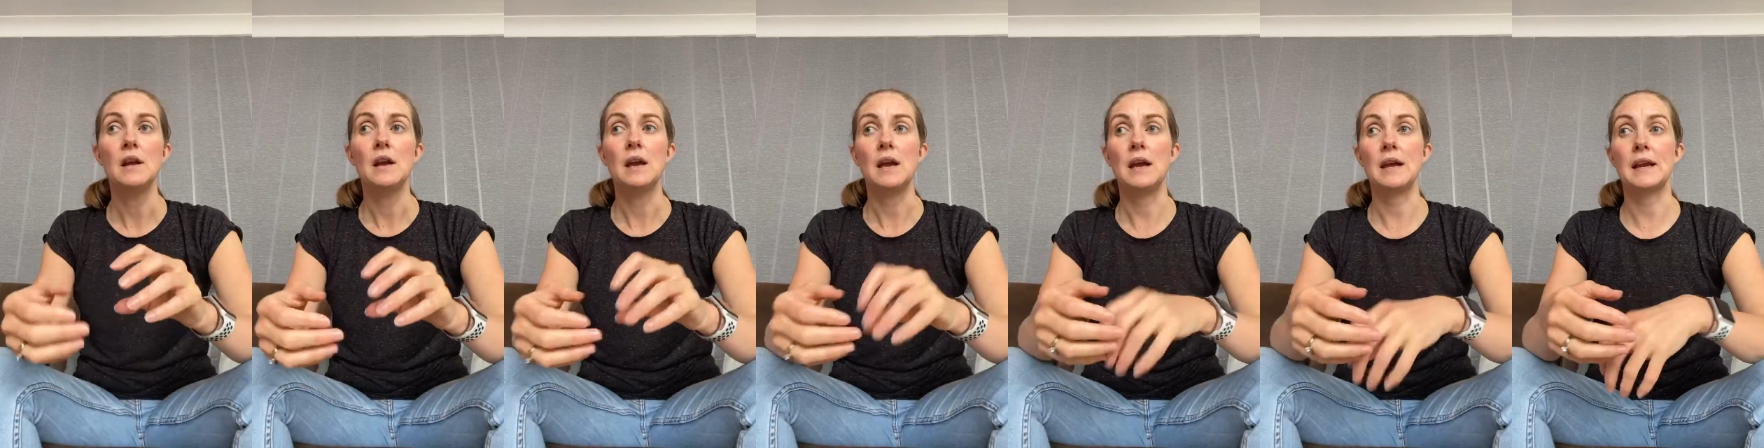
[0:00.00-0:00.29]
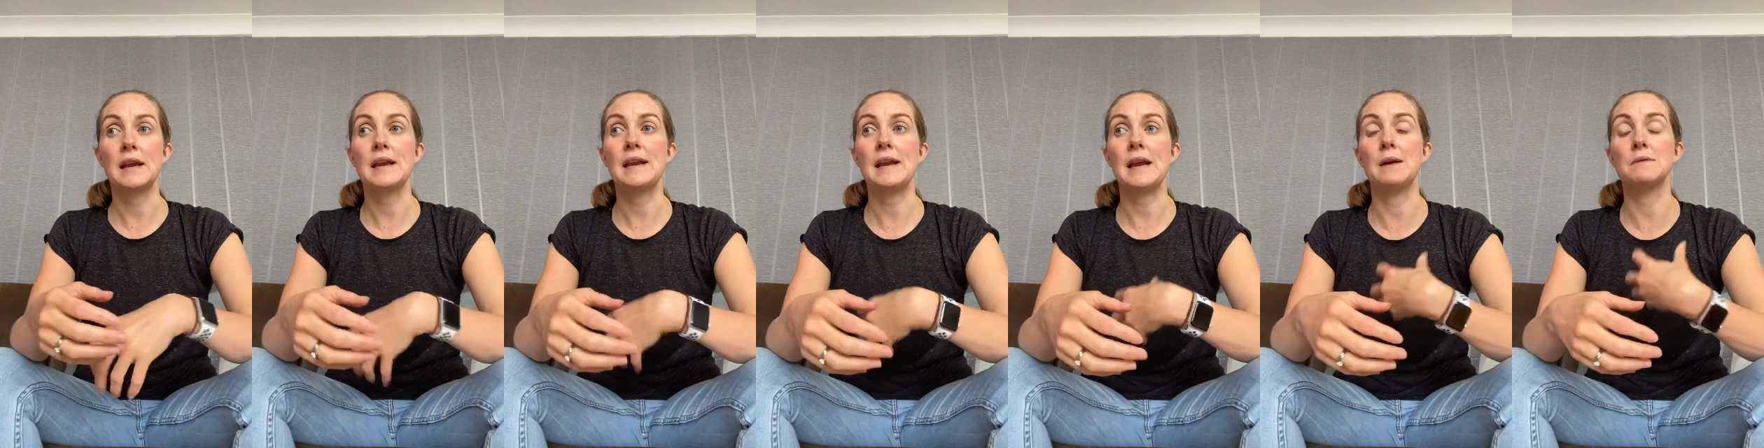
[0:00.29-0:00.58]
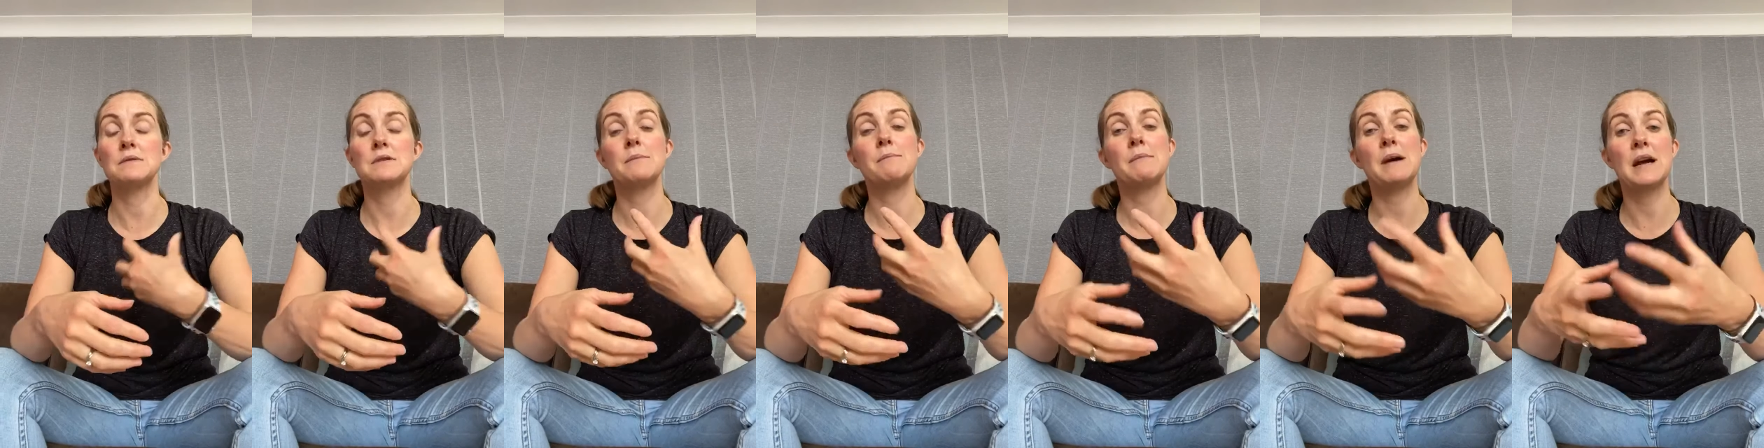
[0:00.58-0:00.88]
It can
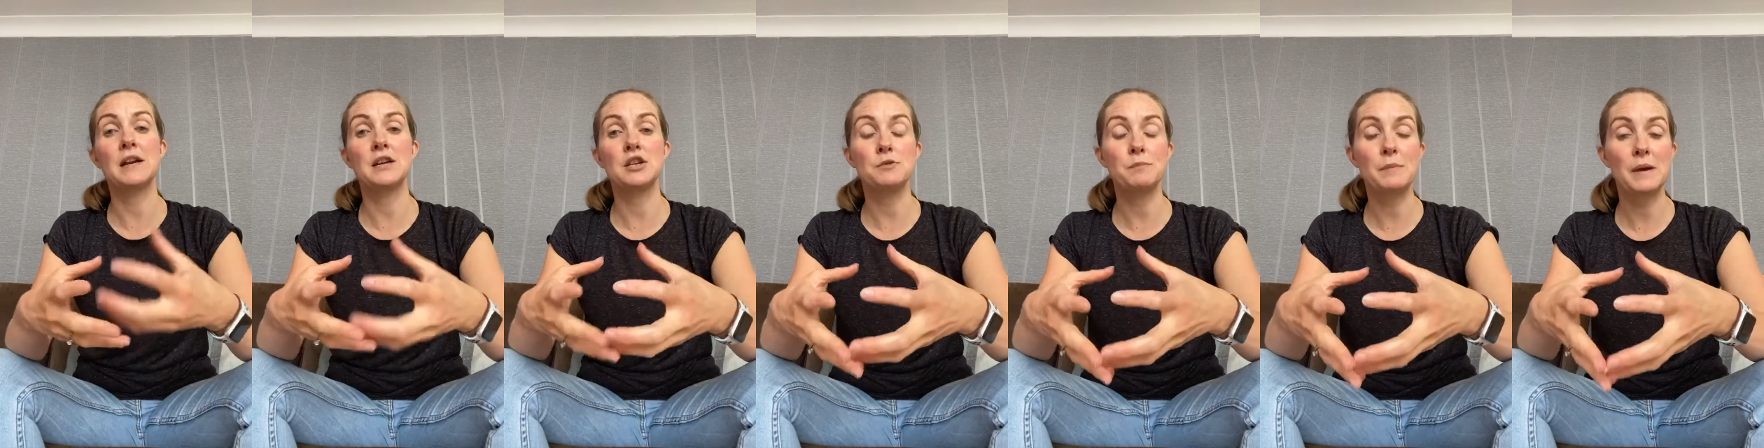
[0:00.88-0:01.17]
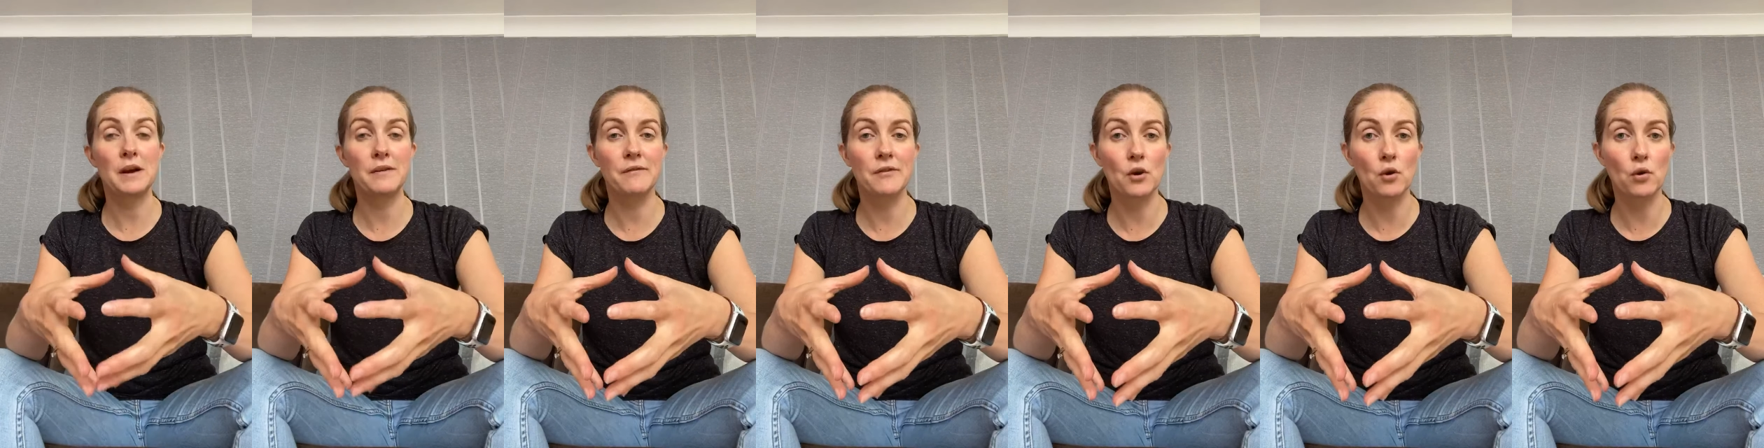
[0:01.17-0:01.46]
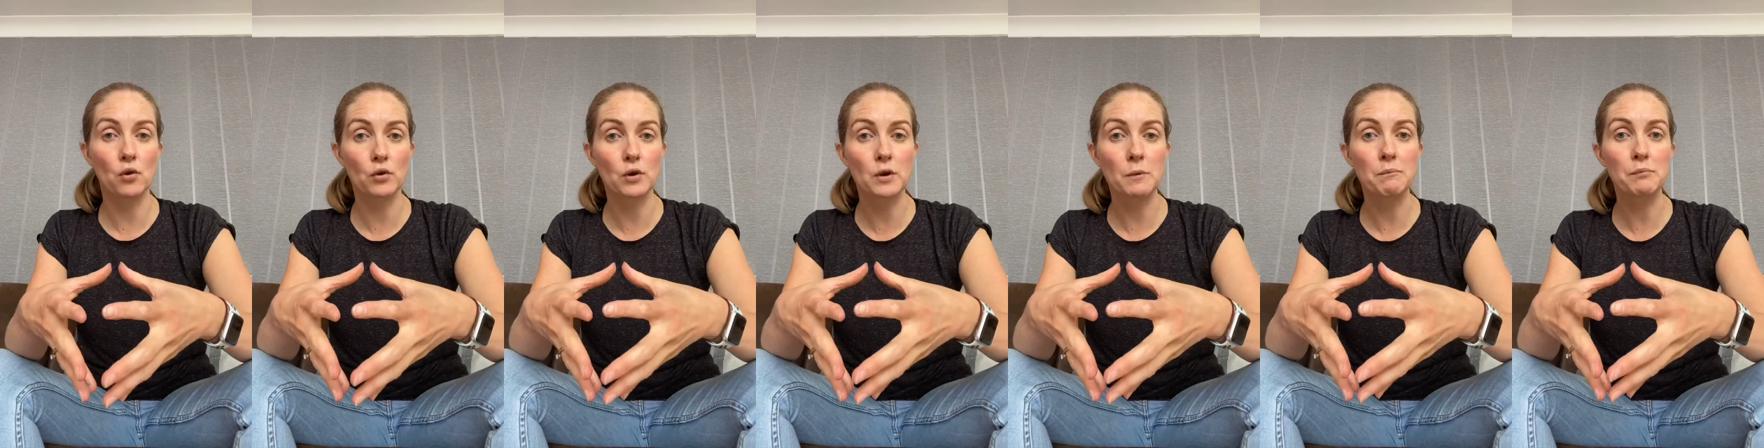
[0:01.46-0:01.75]
help to manage pelvic
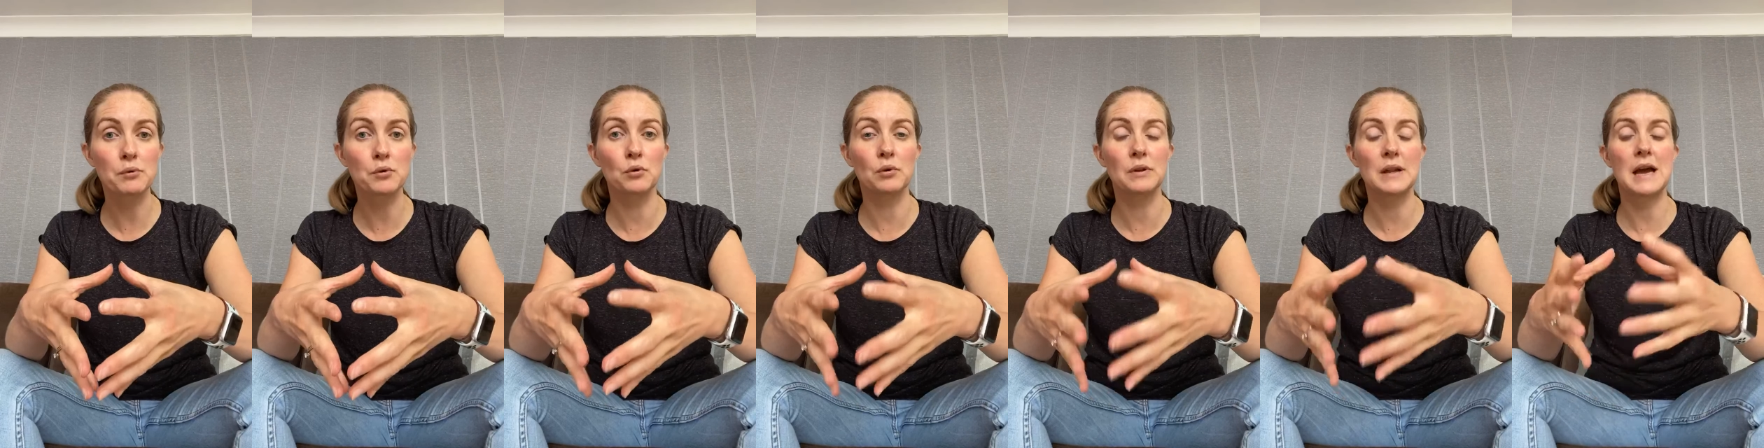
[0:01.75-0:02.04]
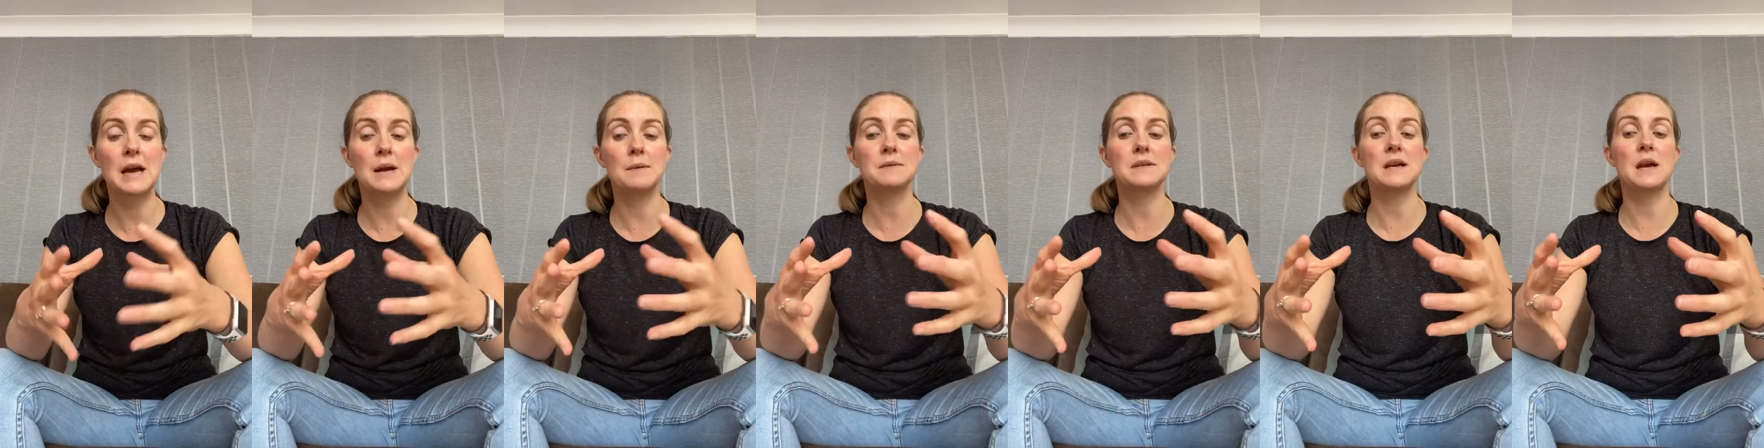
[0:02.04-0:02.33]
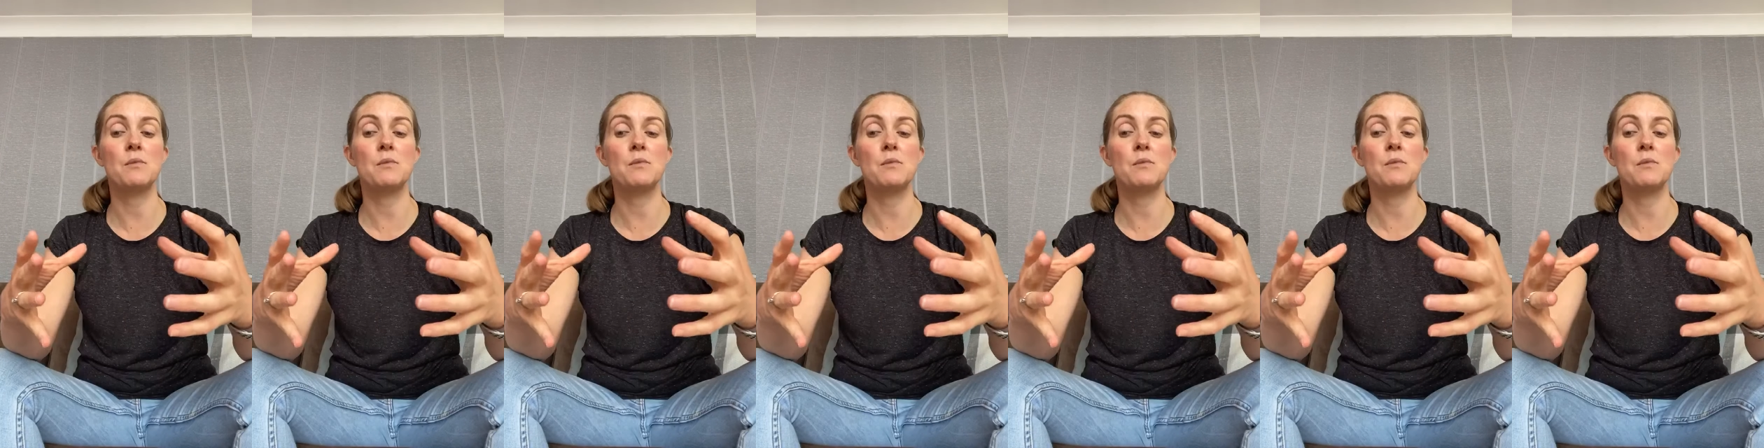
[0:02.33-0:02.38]
organ prolapse,